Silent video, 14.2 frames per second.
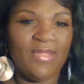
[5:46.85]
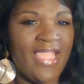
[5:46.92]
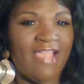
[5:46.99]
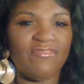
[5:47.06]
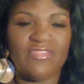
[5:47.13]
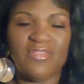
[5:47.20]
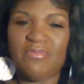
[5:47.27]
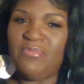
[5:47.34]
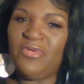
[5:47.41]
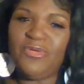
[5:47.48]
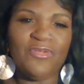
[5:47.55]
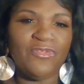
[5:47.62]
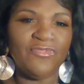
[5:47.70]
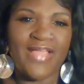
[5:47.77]
We have to
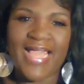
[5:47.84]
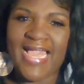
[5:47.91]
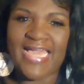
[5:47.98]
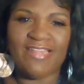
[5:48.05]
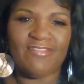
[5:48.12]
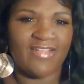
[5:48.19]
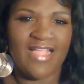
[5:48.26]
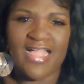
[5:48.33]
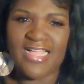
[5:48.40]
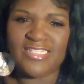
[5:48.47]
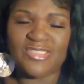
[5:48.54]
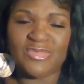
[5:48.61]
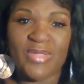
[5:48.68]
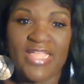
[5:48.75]
move out of
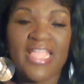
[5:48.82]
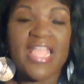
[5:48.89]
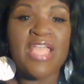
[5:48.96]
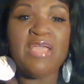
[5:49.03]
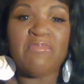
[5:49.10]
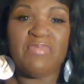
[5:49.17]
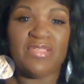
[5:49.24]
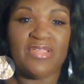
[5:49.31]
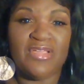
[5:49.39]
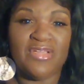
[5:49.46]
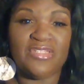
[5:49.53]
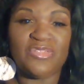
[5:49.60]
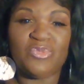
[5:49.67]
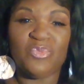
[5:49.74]
God's way
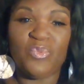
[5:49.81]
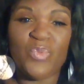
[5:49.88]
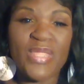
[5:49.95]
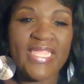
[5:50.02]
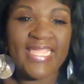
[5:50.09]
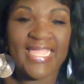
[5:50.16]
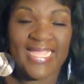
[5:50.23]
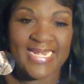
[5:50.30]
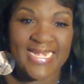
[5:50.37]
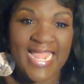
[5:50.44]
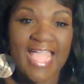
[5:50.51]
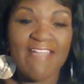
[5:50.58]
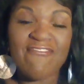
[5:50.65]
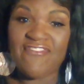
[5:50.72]
because we
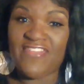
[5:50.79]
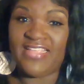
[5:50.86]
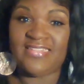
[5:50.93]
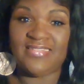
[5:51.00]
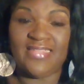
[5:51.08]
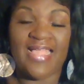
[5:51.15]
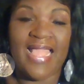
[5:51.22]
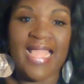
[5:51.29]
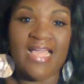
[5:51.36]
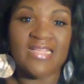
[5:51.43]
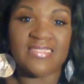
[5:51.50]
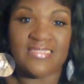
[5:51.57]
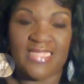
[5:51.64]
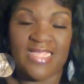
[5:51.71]
cannot fix it
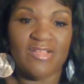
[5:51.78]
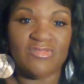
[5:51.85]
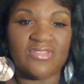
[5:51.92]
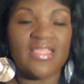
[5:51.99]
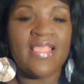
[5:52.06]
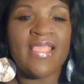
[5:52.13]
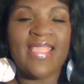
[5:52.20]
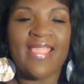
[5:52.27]
ourselves.